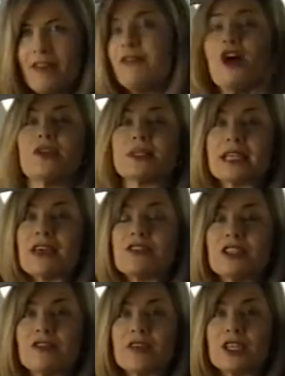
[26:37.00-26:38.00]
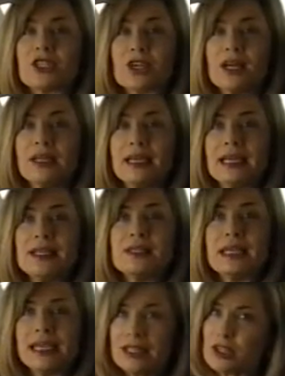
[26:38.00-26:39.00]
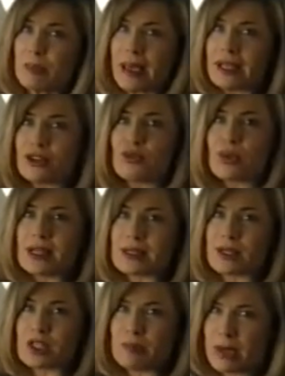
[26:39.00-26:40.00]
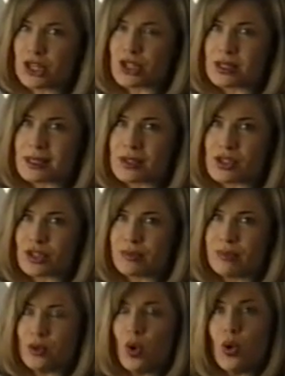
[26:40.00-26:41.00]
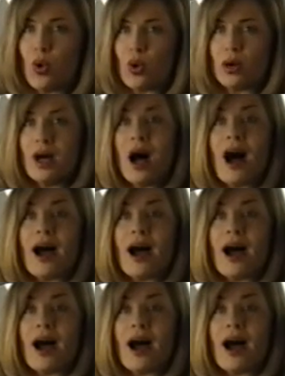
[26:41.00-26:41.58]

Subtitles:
A further safety feature is the Independent Rear Suspension System, or